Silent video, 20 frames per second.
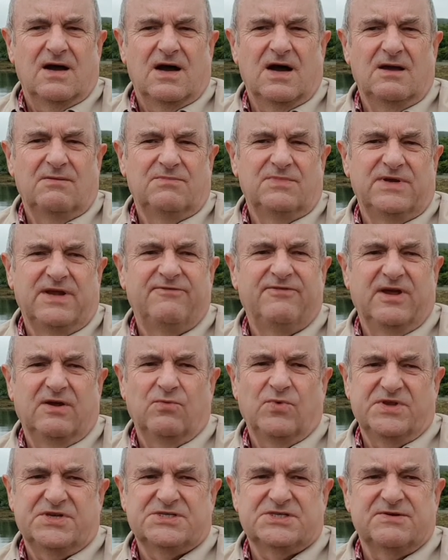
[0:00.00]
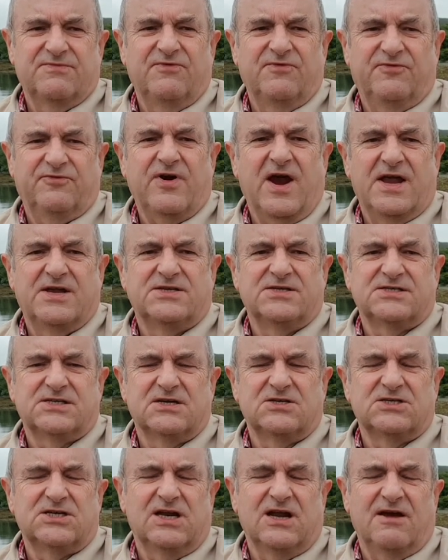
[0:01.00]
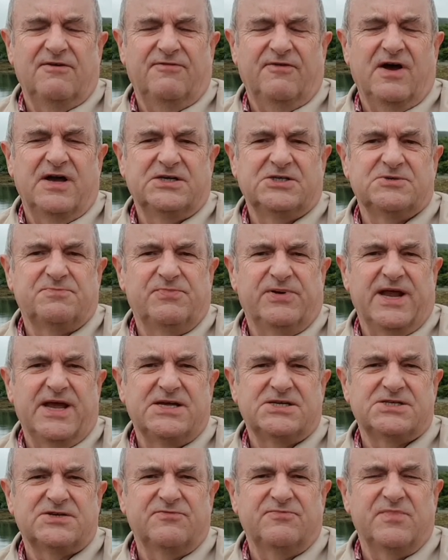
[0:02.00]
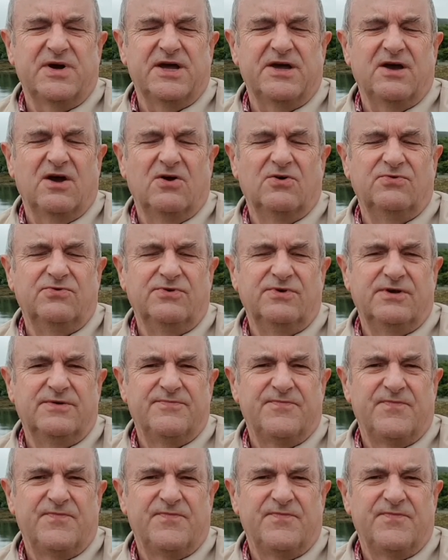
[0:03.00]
I'm living with some friends until I find a place of my own.